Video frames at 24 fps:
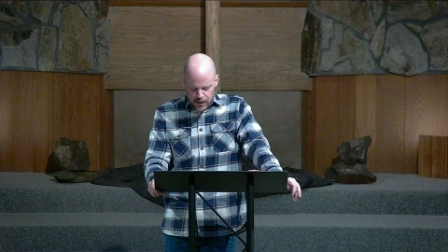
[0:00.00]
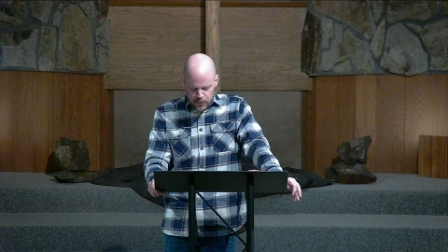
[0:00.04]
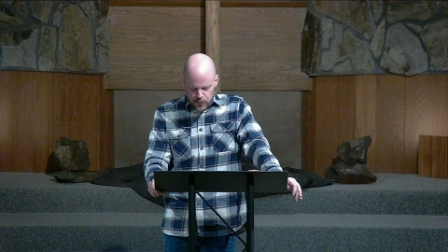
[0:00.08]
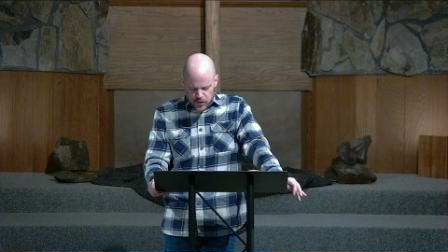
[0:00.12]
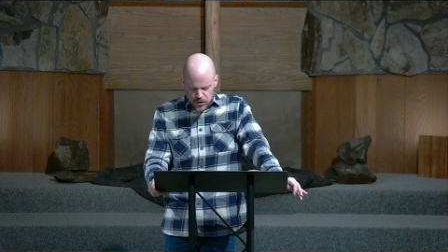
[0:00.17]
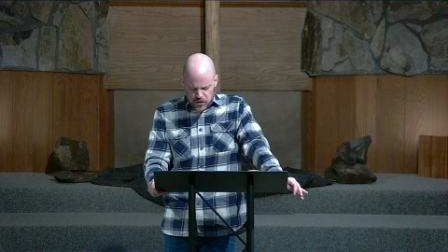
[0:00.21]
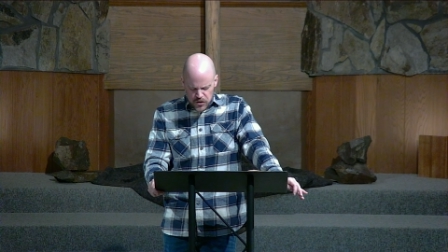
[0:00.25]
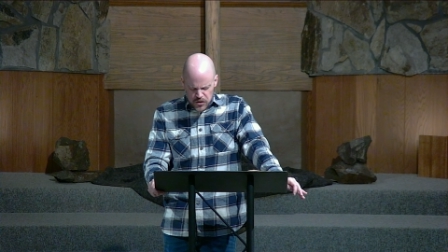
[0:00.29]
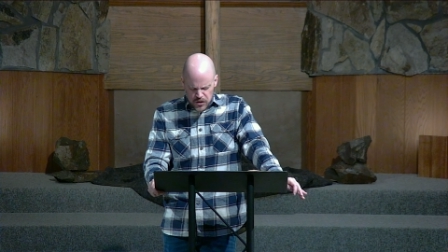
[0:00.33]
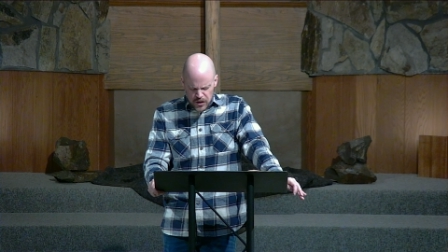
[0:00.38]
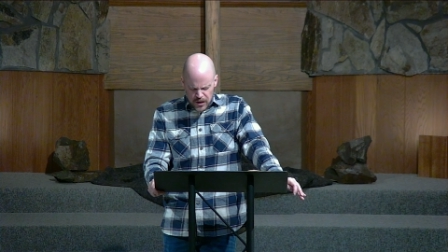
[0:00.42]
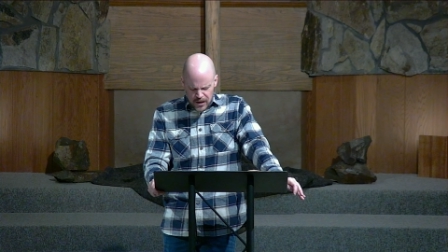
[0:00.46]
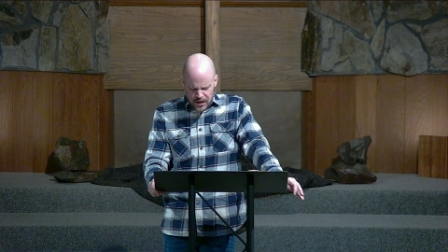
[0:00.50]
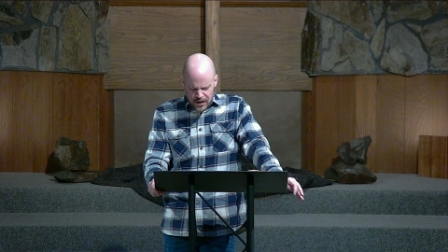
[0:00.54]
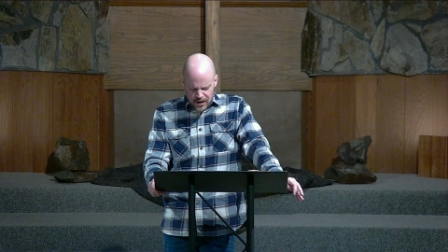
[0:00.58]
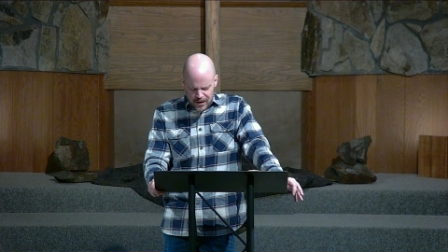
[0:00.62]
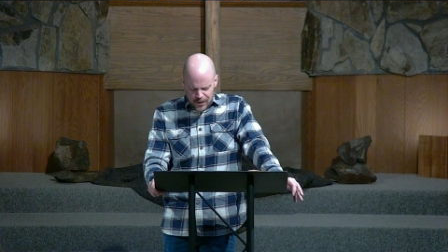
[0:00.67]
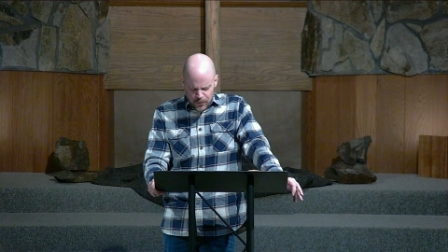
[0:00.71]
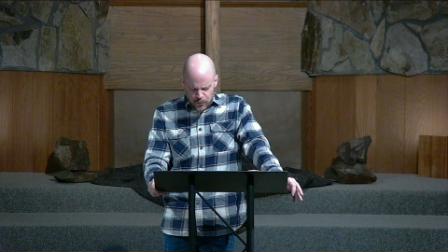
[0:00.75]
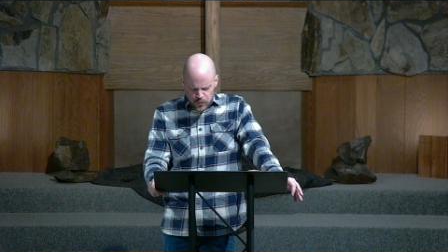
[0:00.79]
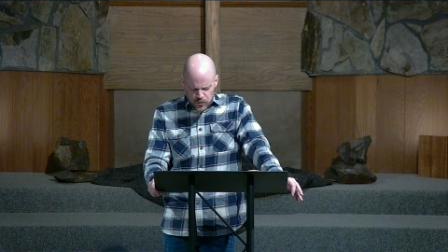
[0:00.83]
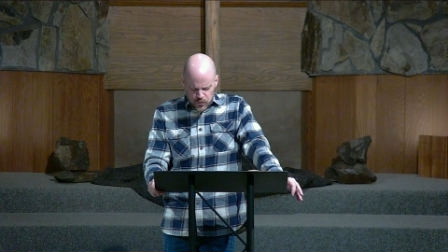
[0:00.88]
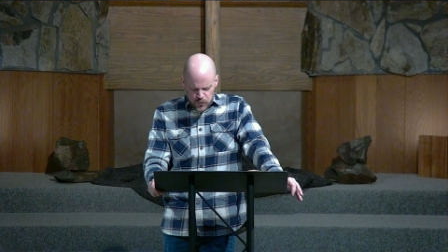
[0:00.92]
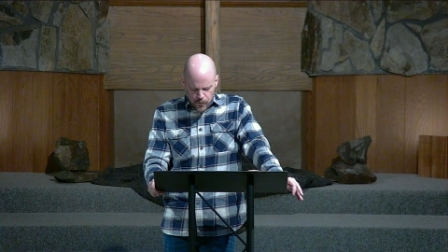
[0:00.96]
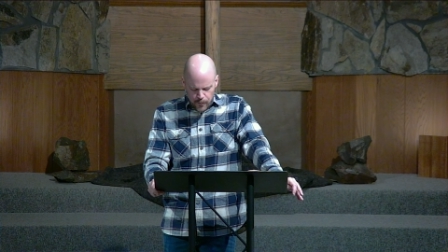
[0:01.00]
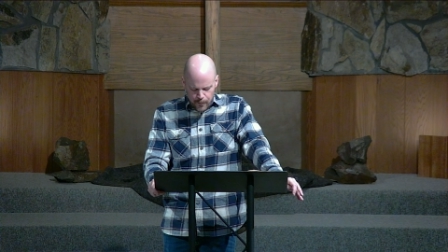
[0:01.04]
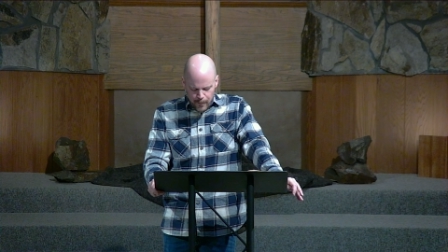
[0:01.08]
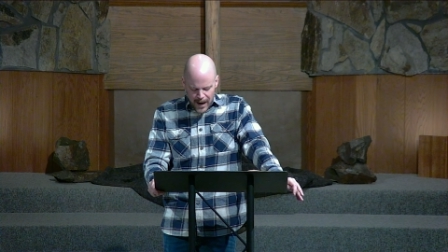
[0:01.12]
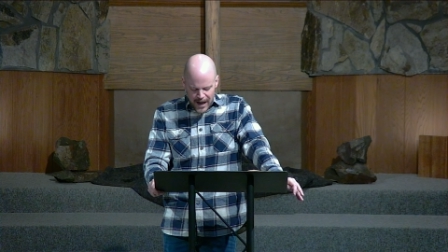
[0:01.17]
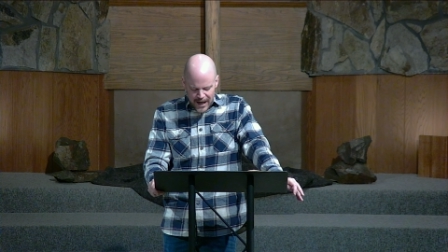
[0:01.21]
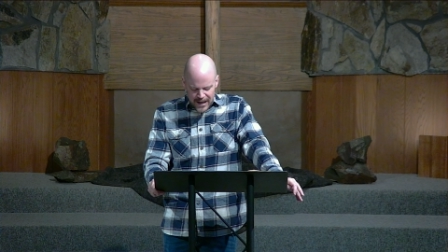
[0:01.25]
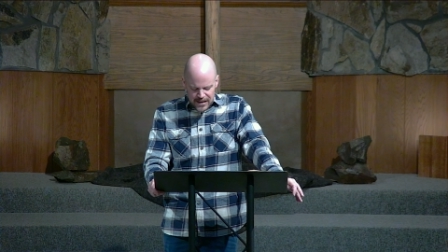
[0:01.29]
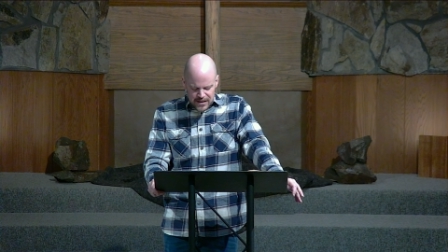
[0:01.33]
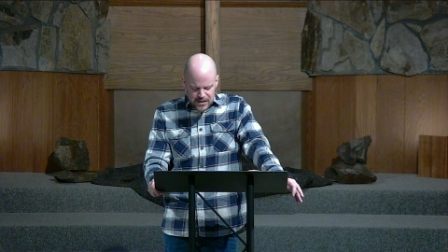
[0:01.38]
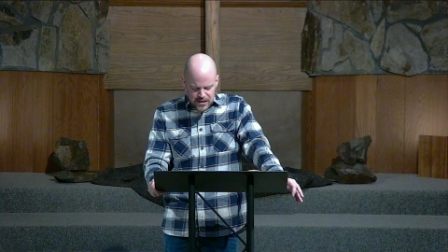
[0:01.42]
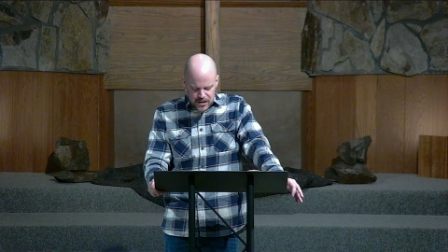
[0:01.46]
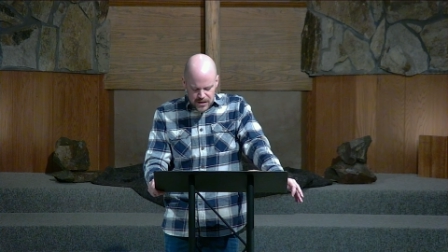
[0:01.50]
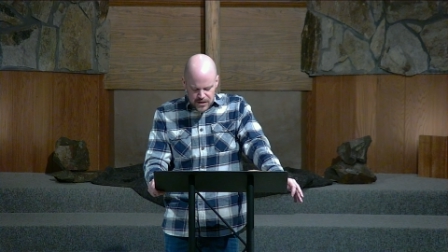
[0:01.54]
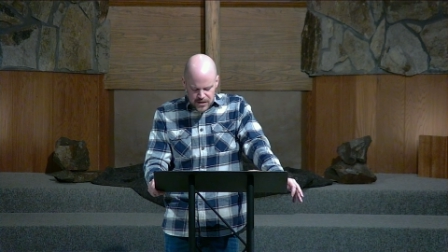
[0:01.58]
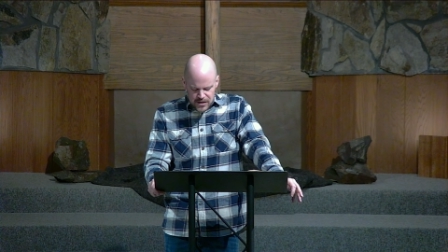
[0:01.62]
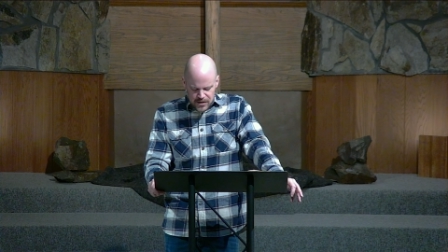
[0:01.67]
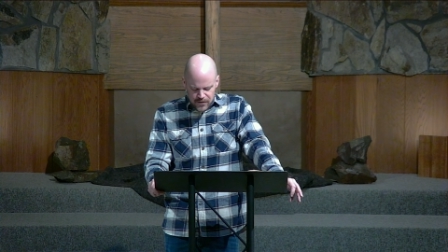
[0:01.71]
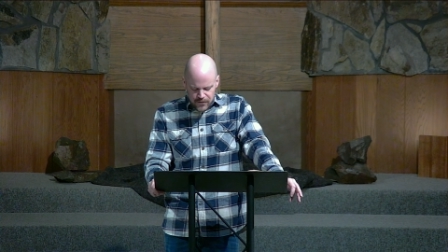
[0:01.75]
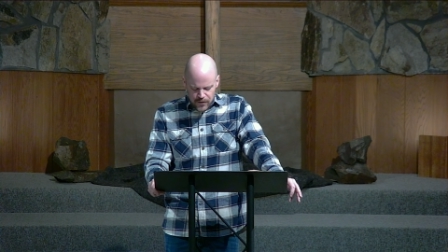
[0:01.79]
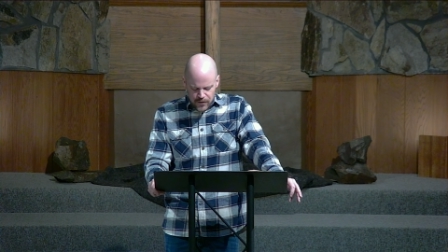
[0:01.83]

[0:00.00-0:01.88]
which, which reminds us of the